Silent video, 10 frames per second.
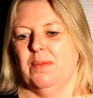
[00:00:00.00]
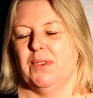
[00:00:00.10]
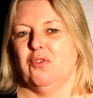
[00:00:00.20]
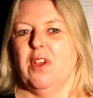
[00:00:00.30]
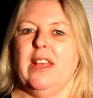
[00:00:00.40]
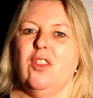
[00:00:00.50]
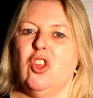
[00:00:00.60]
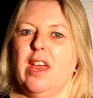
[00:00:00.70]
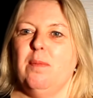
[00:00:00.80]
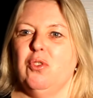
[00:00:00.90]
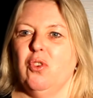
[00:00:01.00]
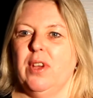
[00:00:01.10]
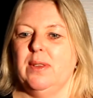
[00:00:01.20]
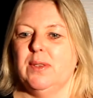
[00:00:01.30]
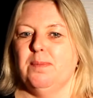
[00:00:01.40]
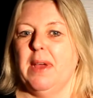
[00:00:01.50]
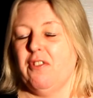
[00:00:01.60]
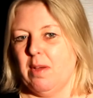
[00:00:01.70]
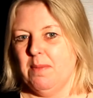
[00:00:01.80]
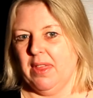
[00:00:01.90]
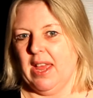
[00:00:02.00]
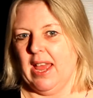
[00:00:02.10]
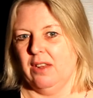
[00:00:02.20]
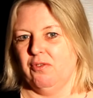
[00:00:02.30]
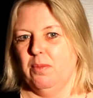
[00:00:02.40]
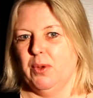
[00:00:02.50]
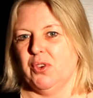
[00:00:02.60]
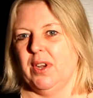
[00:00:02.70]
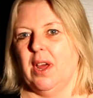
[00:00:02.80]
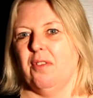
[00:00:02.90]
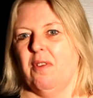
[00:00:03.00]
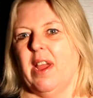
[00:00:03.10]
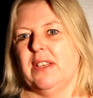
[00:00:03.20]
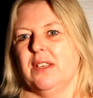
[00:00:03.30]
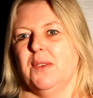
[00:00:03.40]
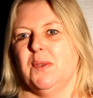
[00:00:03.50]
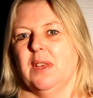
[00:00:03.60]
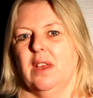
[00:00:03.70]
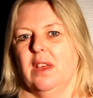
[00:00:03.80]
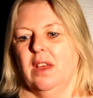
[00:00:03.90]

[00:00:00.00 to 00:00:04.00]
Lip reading: strange shaped joints. My grandmother had rheumatoid arthritis,